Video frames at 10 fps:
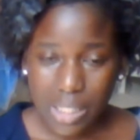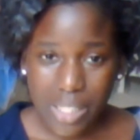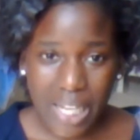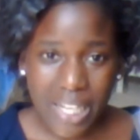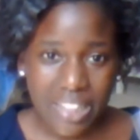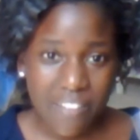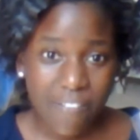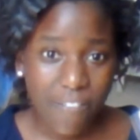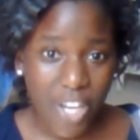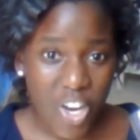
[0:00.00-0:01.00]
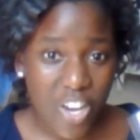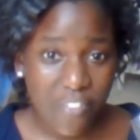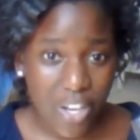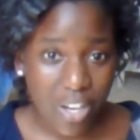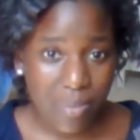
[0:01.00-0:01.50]
not at the
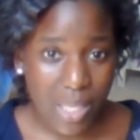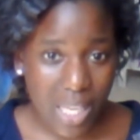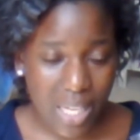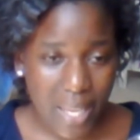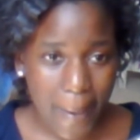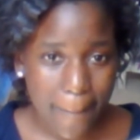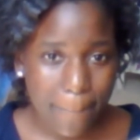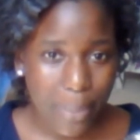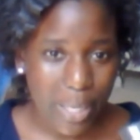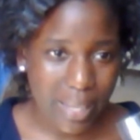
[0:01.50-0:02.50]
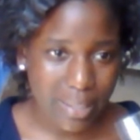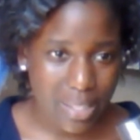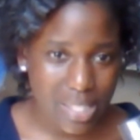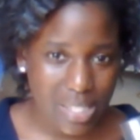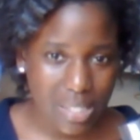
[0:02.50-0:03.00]
very beginning, but at
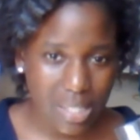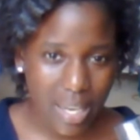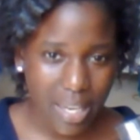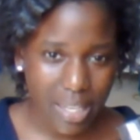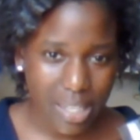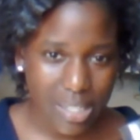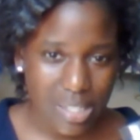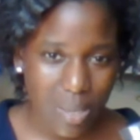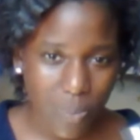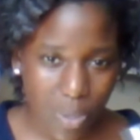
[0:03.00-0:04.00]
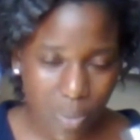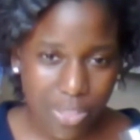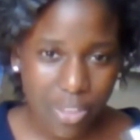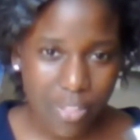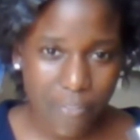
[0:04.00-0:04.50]
least like somewhere
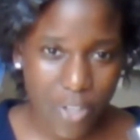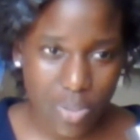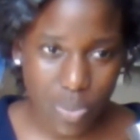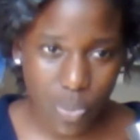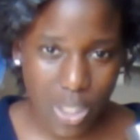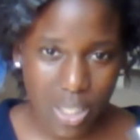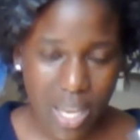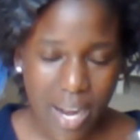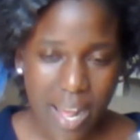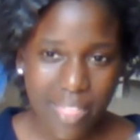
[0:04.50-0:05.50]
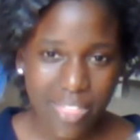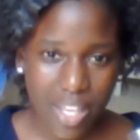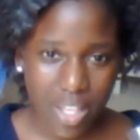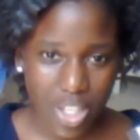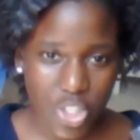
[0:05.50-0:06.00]
within the first week, and
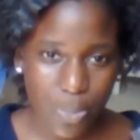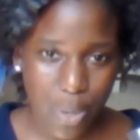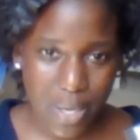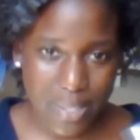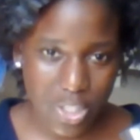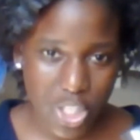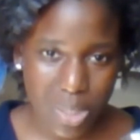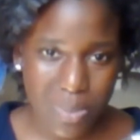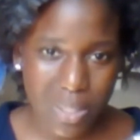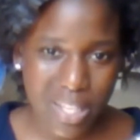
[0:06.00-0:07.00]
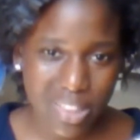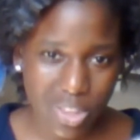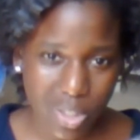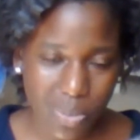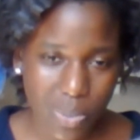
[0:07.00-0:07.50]
then get your price adjustment like the
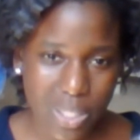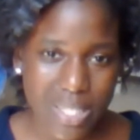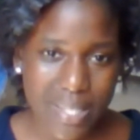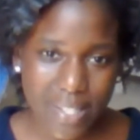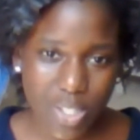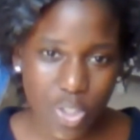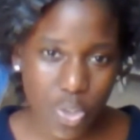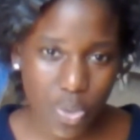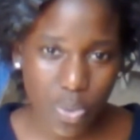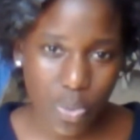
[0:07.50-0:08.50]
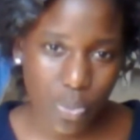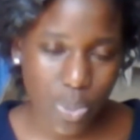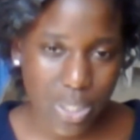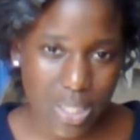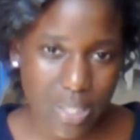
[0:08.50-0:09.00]
third week, because that's 2
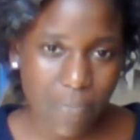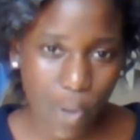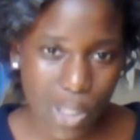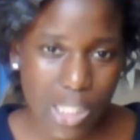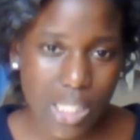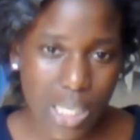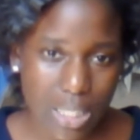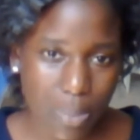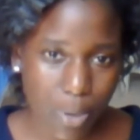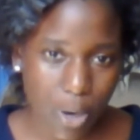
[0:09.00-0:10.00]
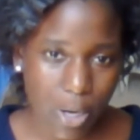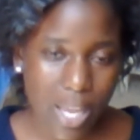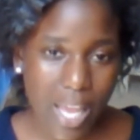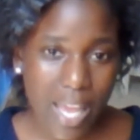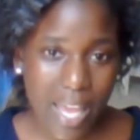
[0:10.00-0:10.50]
weeks, 14 days apart.
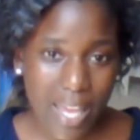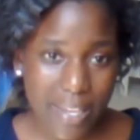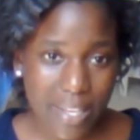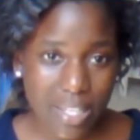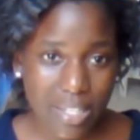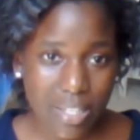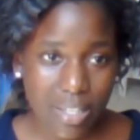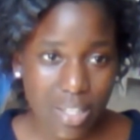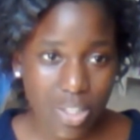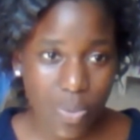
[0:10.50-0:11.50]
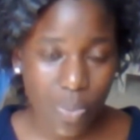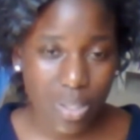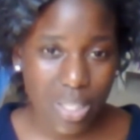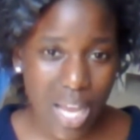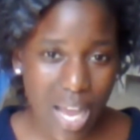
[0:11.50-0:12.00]
And you
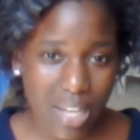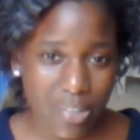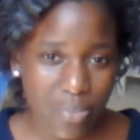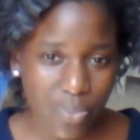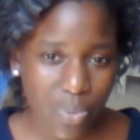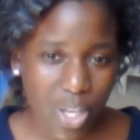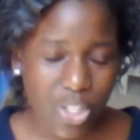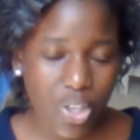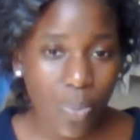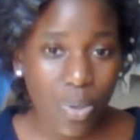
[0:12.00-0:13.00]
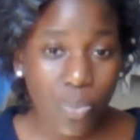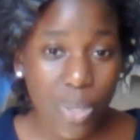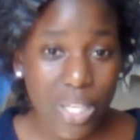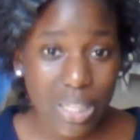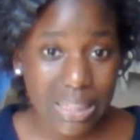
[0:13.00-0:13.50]
want to you don't want to
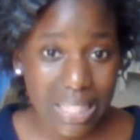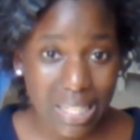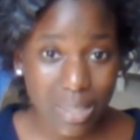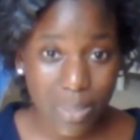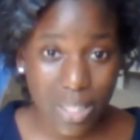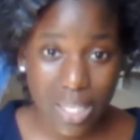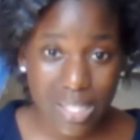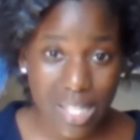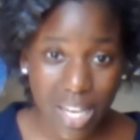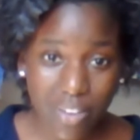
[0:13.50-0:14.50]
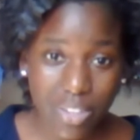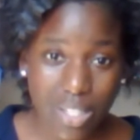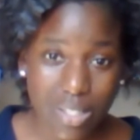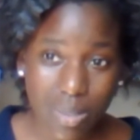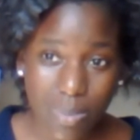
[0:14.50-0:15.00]
wait late, because
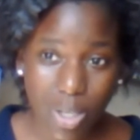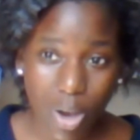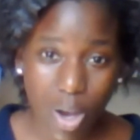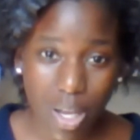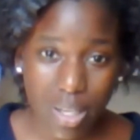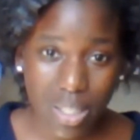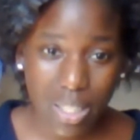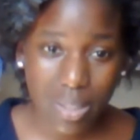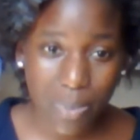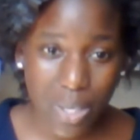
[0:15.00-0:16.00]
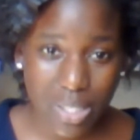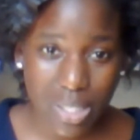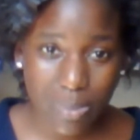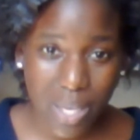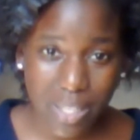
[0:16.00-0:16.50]
everything's going to be gone and the
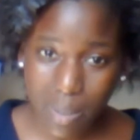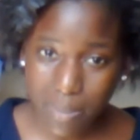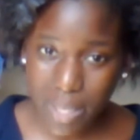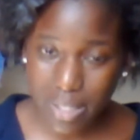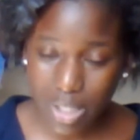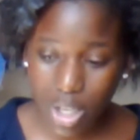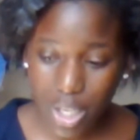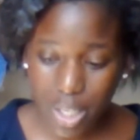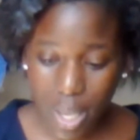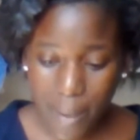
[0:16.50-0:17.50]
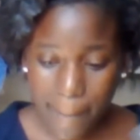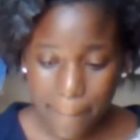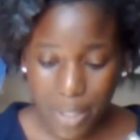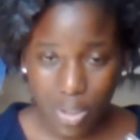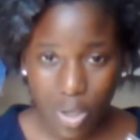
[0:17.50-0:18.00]
prices might not be as good.
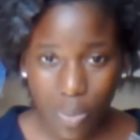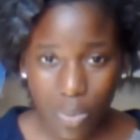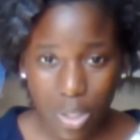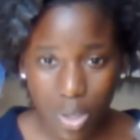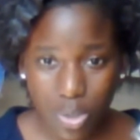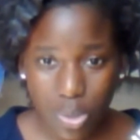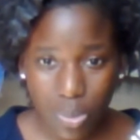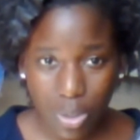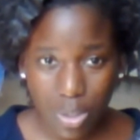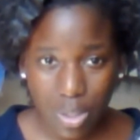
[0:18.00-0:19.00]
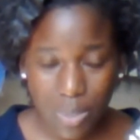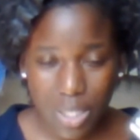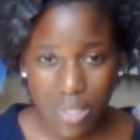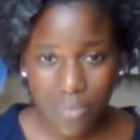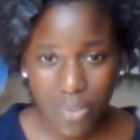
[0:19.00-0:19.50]
But you don't want to go too early,
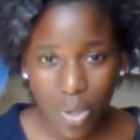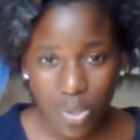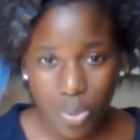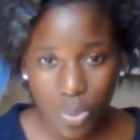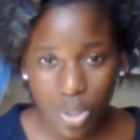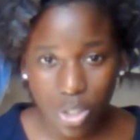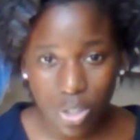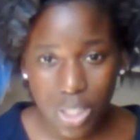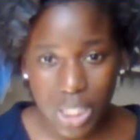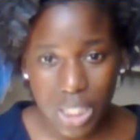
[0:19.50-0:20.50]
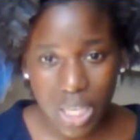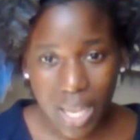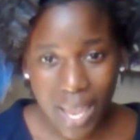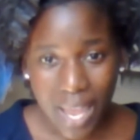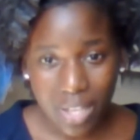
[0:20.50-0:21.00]
because if you go too early
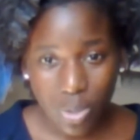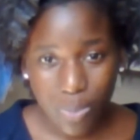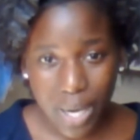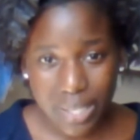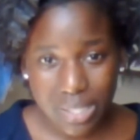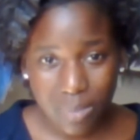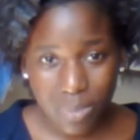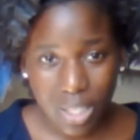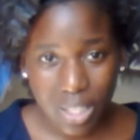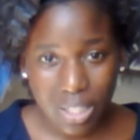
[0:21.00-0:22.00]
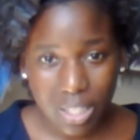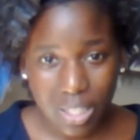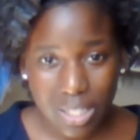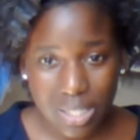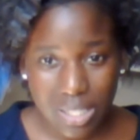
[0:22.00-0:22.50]
and you buy something and then
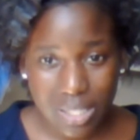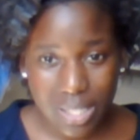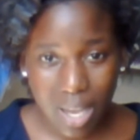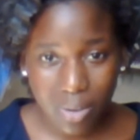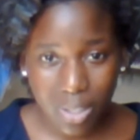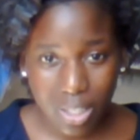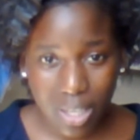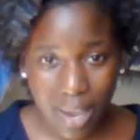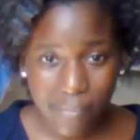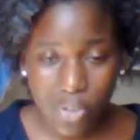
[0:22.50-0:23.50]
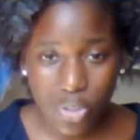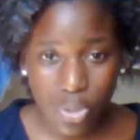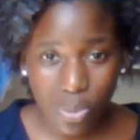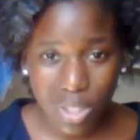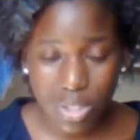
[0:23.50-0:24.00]
it gets discounted after
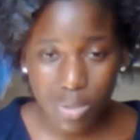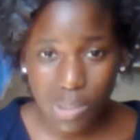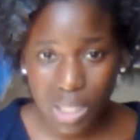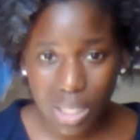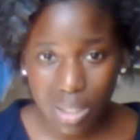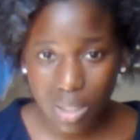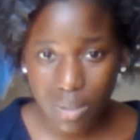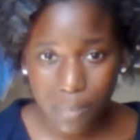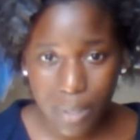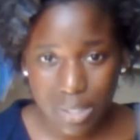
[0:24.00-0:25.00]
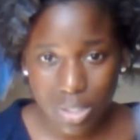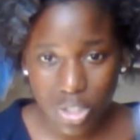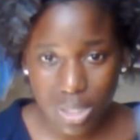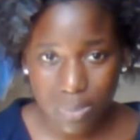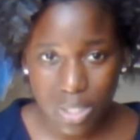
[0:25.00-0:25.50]
2 weeks, you can't get the price
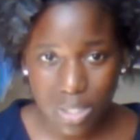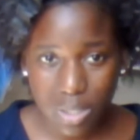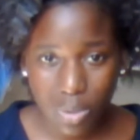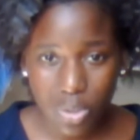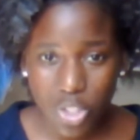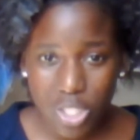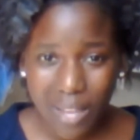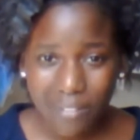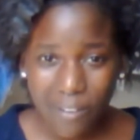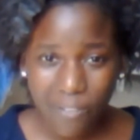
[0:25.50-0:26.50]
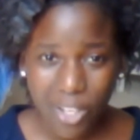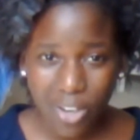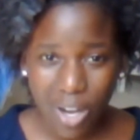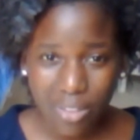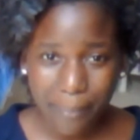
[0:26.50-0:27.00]
adjustment. So you just have to
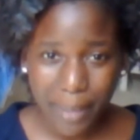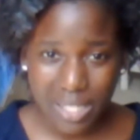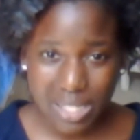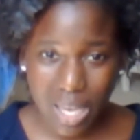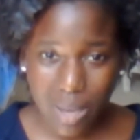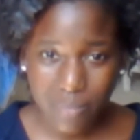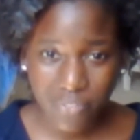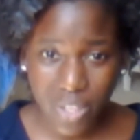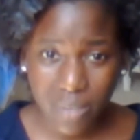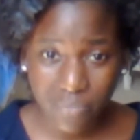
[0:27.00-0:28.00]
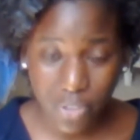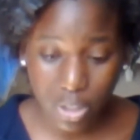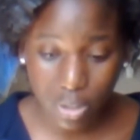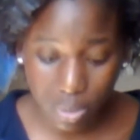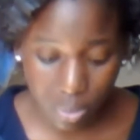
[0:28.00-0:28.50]
figure out the best time frame for
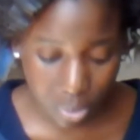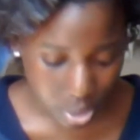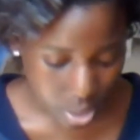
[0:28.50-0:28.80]
you.